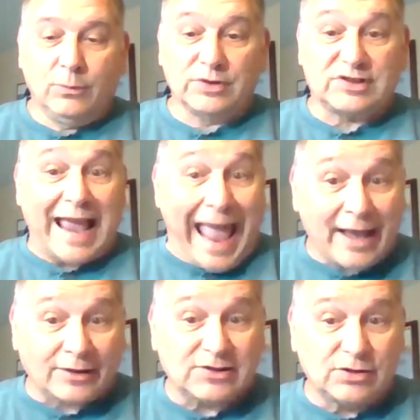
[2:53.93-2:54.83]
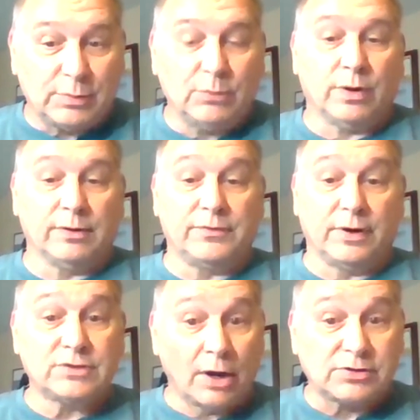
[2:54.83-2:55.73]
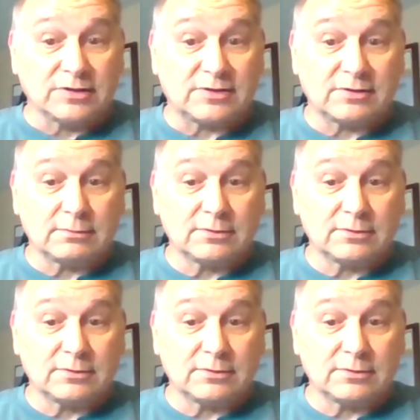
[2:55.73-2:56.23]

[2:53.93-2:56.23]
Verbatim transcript: was asked to be one of their docents.